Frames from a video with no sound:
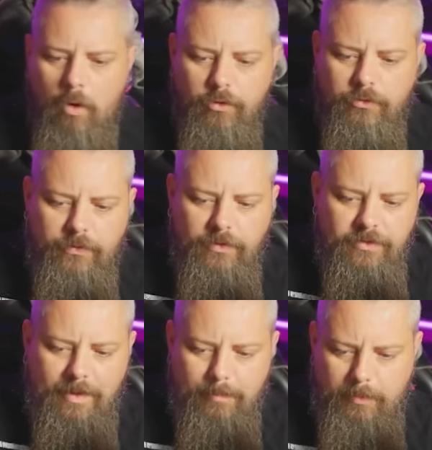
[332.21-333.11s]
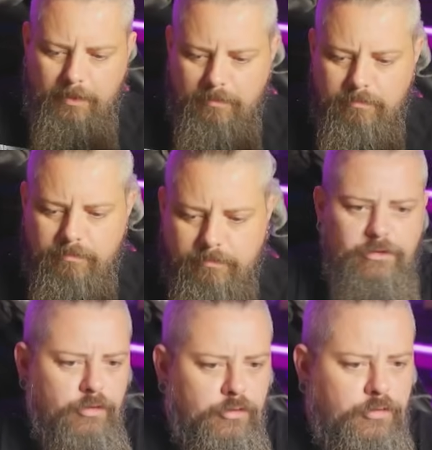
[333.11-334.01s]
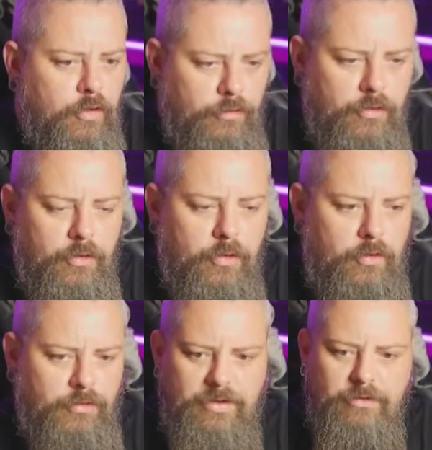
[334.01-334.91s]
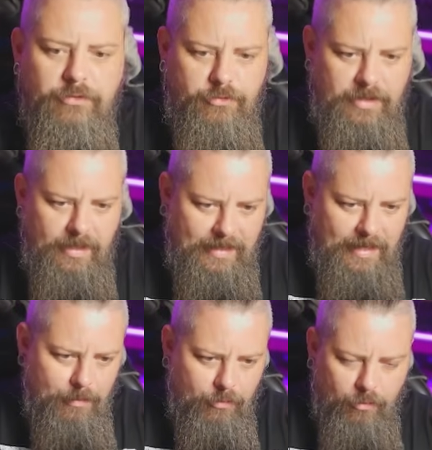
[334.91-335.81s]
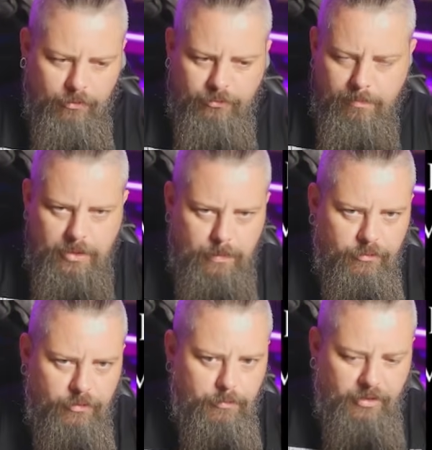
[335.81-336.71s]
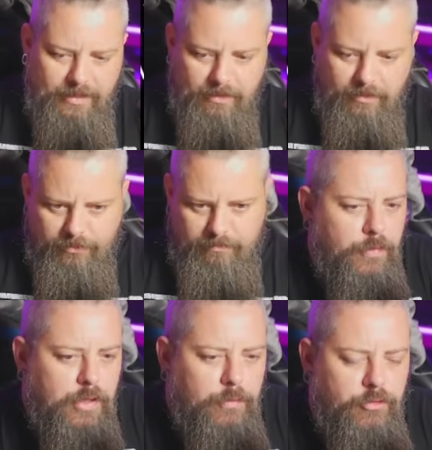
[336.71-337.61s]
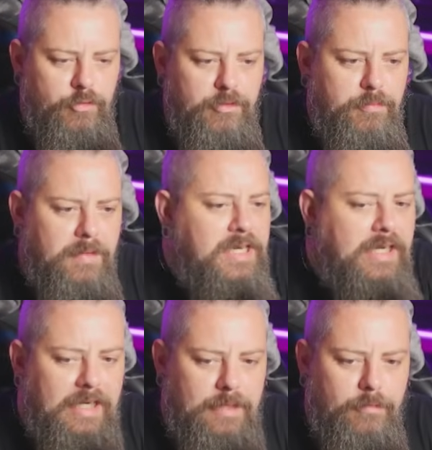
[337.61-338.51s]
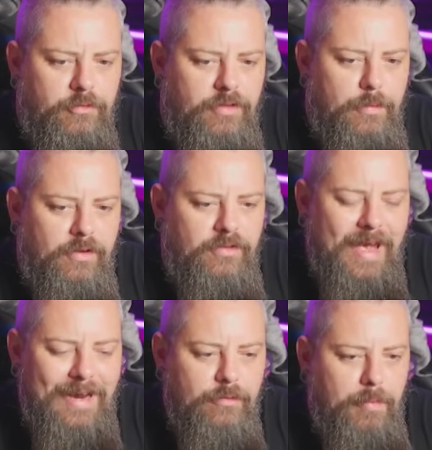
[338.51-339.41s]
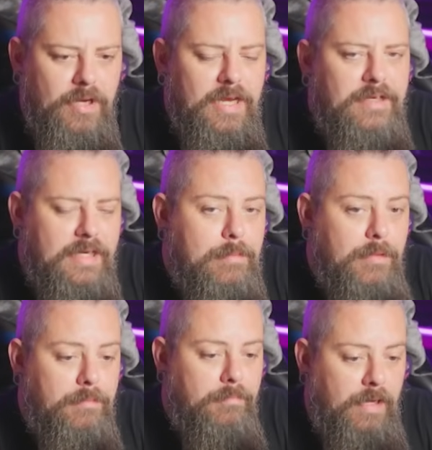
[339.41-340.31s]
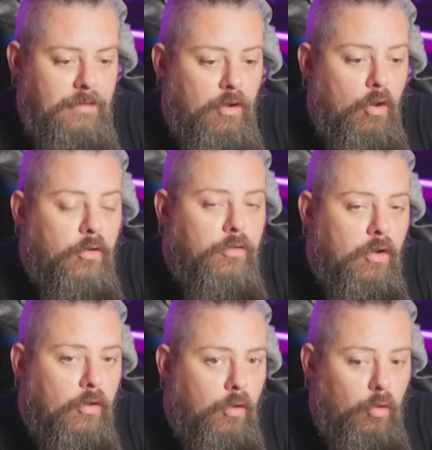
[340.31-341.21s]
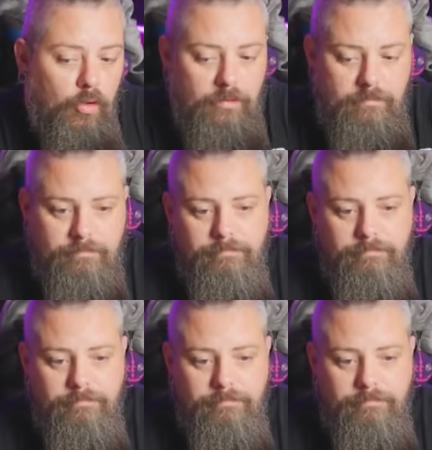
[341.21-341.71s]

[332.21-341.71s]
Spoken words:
Watch, for example. Researching Octagon Hall's history, I came across some YouTube channels. A few YouTubers made claims they were attacked by a demon at Octagon Hall.